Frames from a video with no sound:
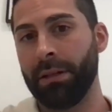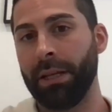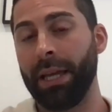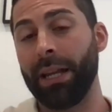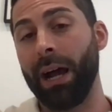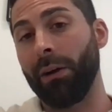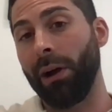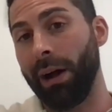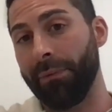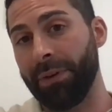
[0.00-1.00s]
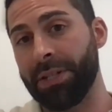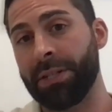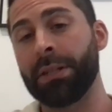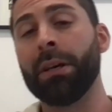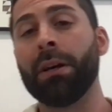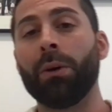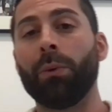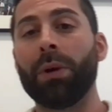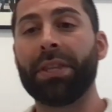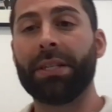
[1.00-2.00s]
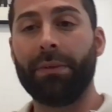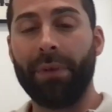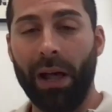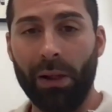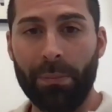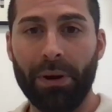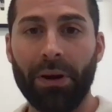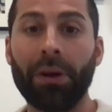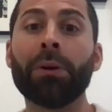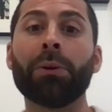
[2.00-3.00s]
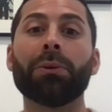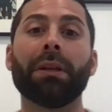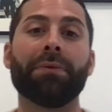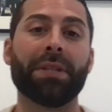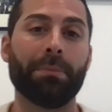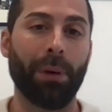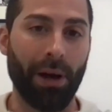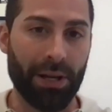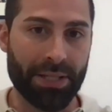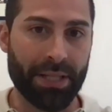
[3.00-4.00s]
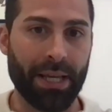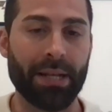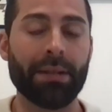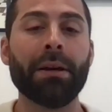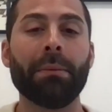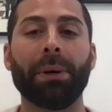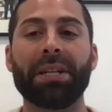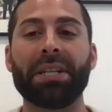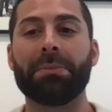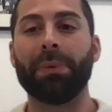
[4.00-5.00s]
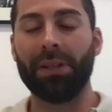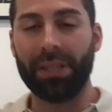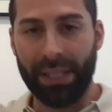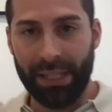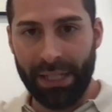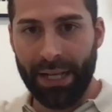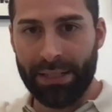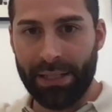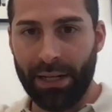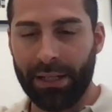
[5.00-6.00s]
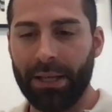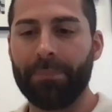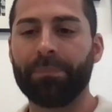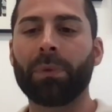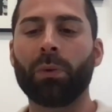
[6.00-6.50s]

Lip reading: in our office with the developer who lives in Boston, but he's building in Nantucket.